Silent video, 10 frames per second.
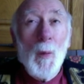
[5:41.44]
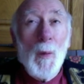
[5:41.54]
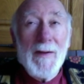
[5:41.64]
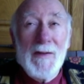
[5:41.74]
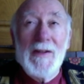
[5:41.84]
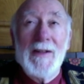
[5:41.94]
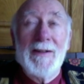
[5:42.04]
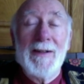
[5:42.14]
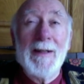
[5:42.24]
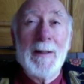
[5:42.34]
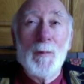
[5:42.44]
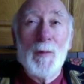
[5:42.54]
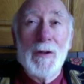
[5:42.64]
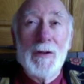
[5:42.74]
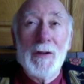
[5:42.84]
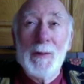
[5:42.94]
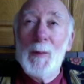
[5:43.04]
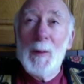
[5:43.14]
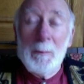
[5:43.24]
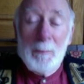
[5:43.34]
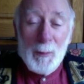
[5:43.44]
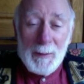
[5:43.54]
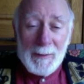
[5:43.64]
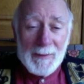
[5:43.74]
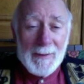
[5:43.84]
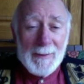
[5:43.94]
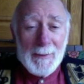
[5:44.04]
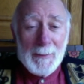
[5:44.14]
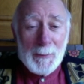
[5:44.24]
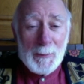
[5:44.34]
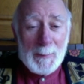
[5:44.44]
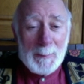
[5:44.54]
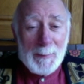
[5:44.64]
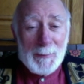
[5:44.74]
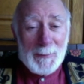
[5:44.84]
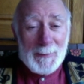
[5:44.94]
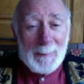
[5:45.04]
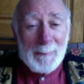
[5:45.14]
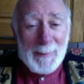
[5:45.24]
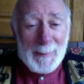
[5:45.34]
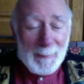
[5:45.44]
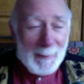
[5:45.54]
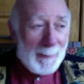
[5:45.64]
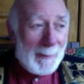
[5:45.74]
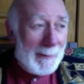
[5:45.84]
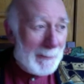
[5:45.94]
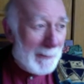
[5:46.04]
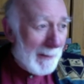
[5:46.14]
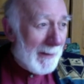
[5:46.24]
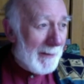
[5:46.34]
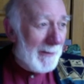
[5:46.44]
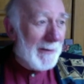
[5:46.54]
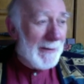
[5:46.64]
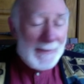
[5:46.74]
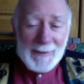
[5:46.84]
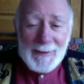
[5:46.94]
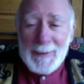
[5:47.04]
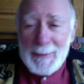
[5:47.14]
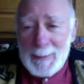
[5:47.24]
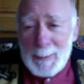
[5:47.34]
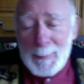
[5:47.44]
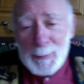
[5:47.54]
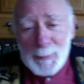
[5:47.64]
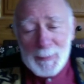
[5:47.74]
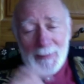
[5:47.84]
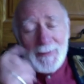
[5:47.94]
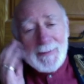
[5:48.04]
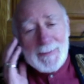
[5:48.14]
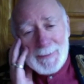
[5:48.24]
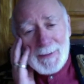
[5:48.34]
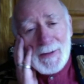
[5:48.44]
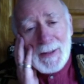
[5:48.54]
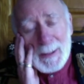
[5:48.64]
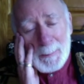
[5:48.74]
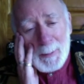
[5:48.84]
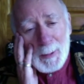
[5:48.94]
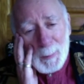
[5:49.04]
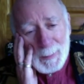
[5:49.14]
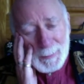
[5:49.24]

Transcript: waste the time, which is what poets need to do to produce something worthwhile, to sit and stare into the middle distance, or to think about a